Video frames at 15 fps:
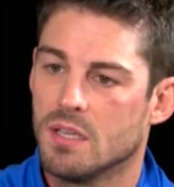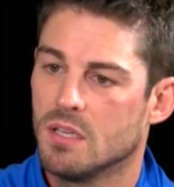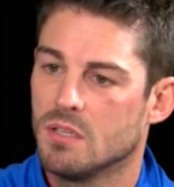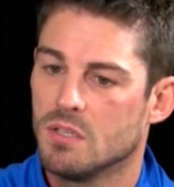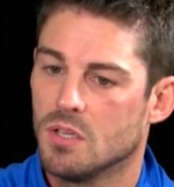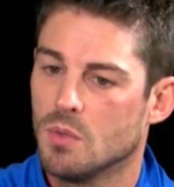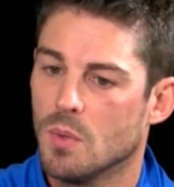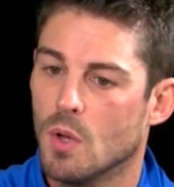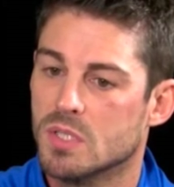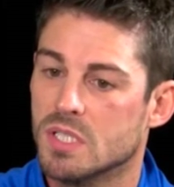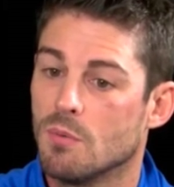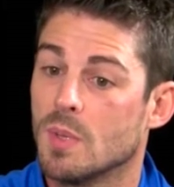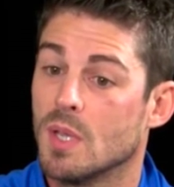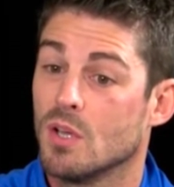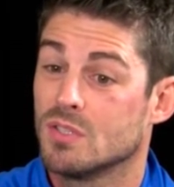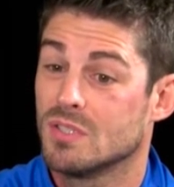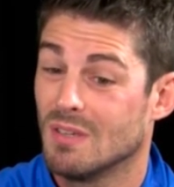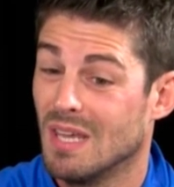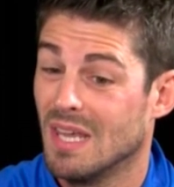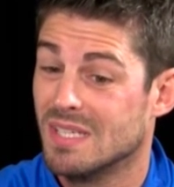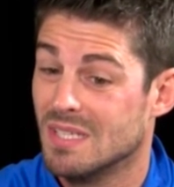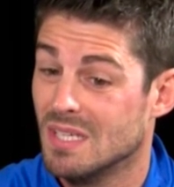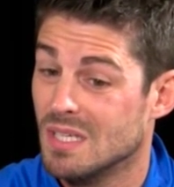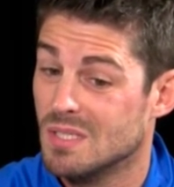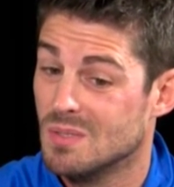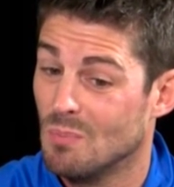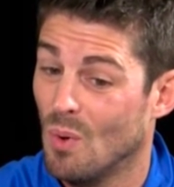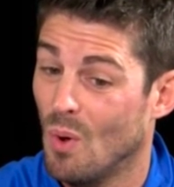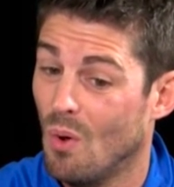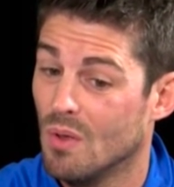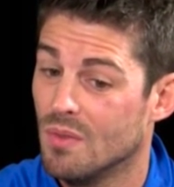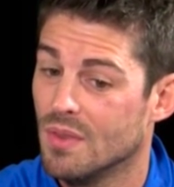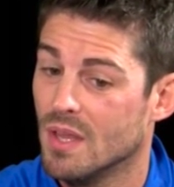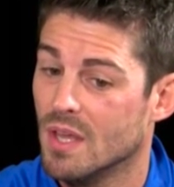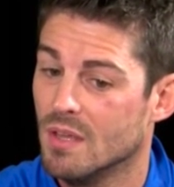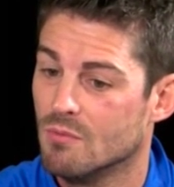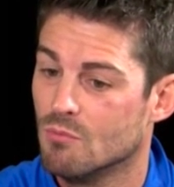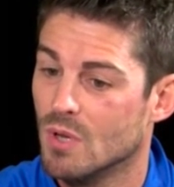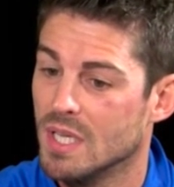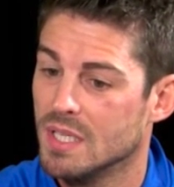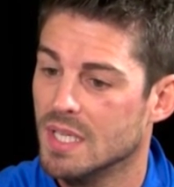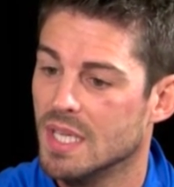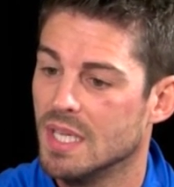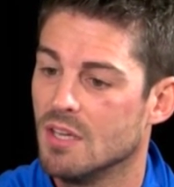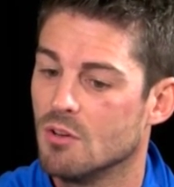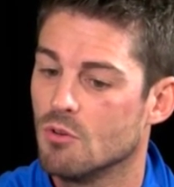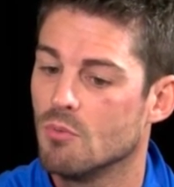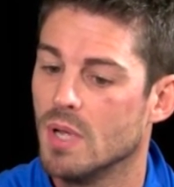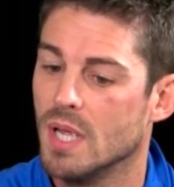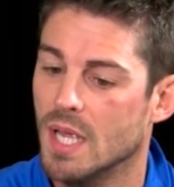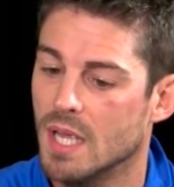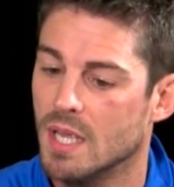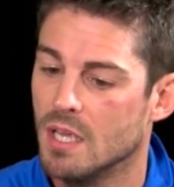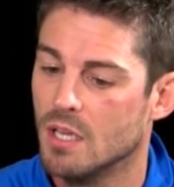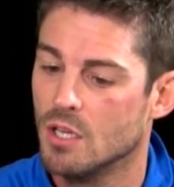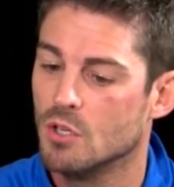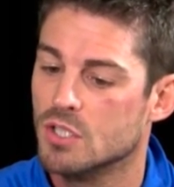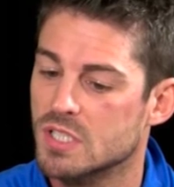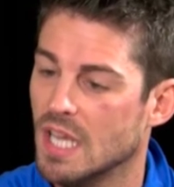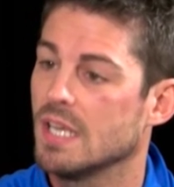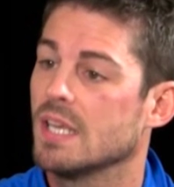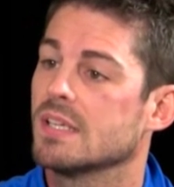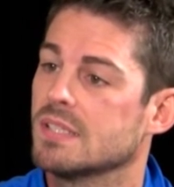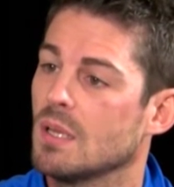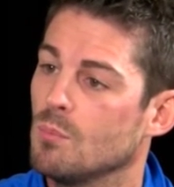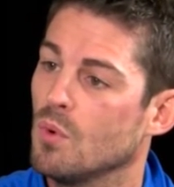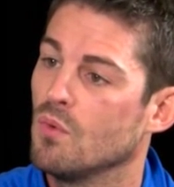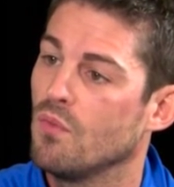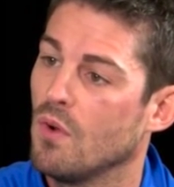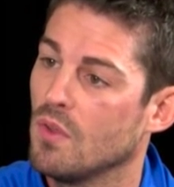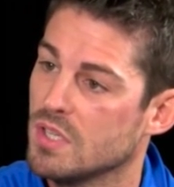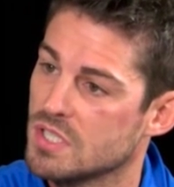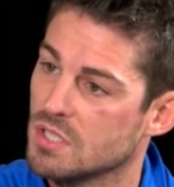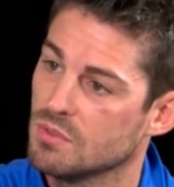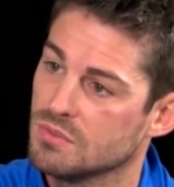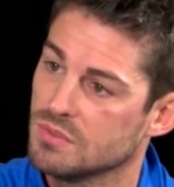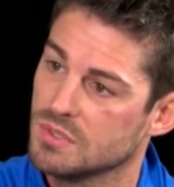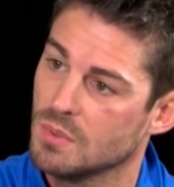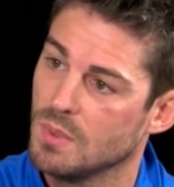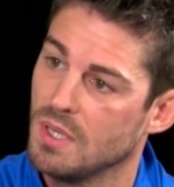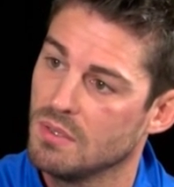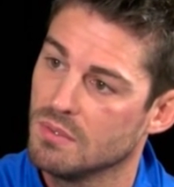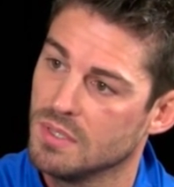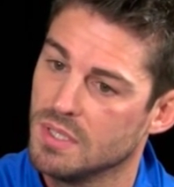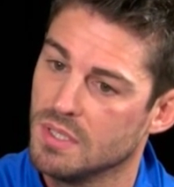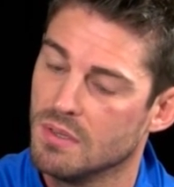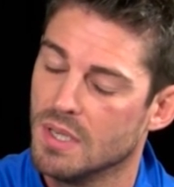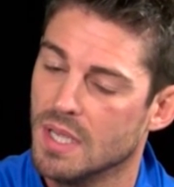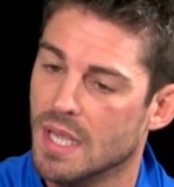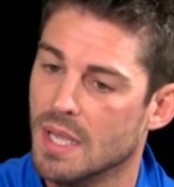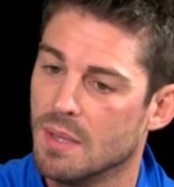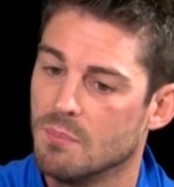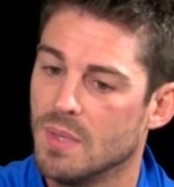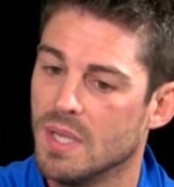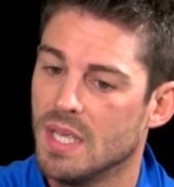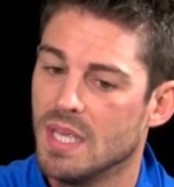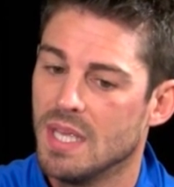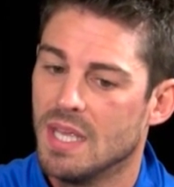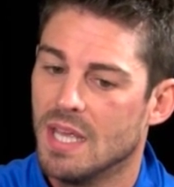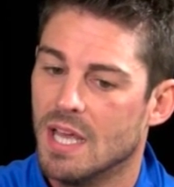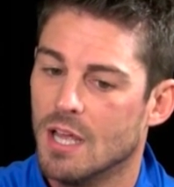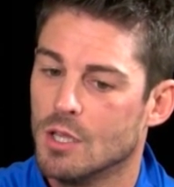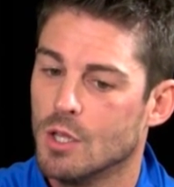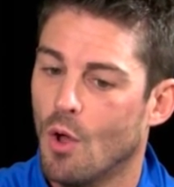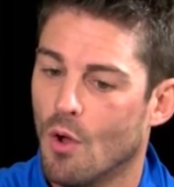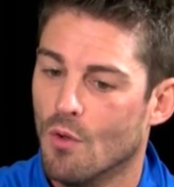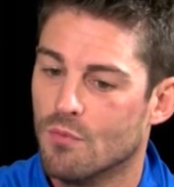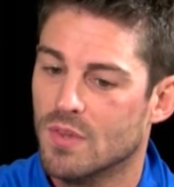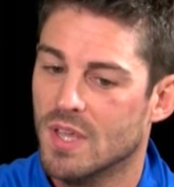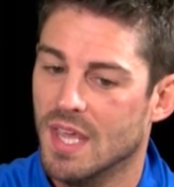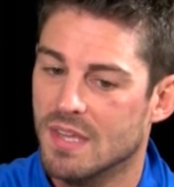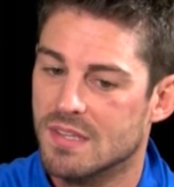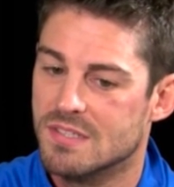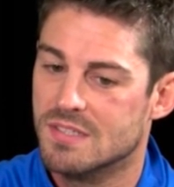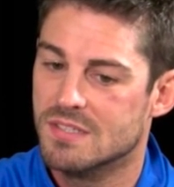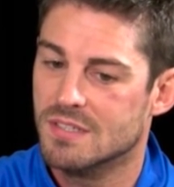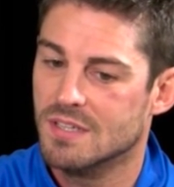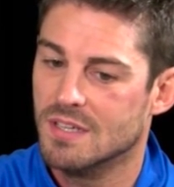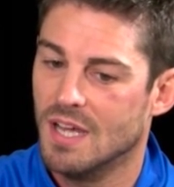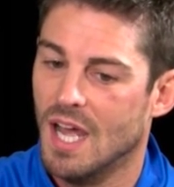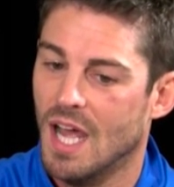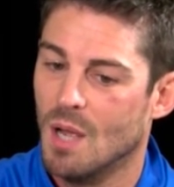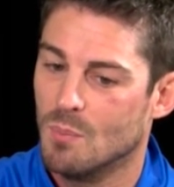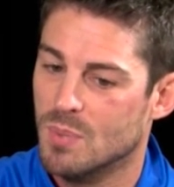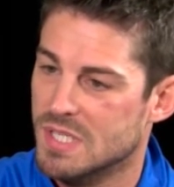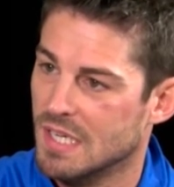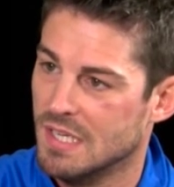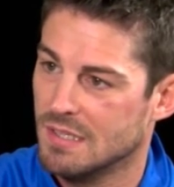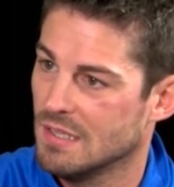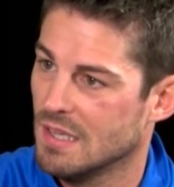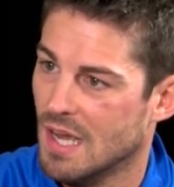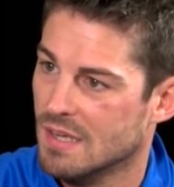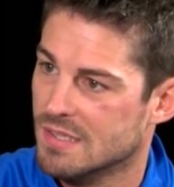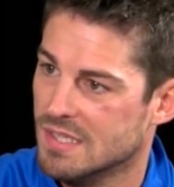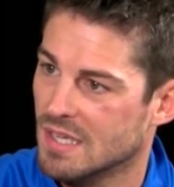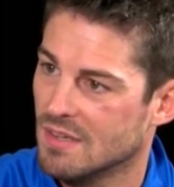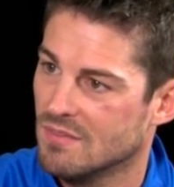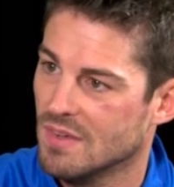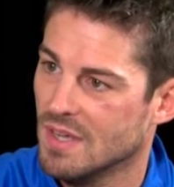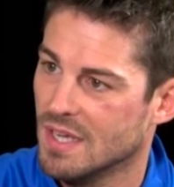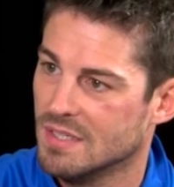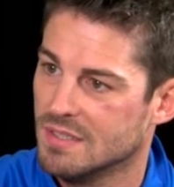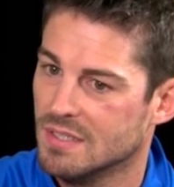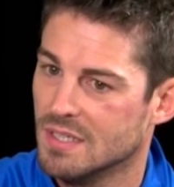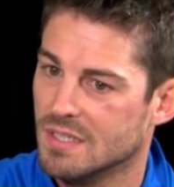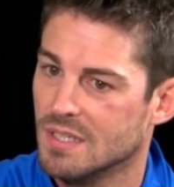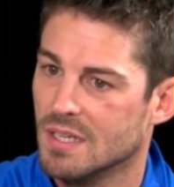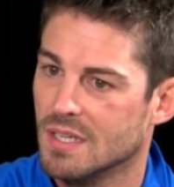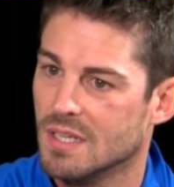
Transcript: and to do it all too, because it's important that really you're setting an example for the children as well, you know. A lot of kids aren't particularly active, and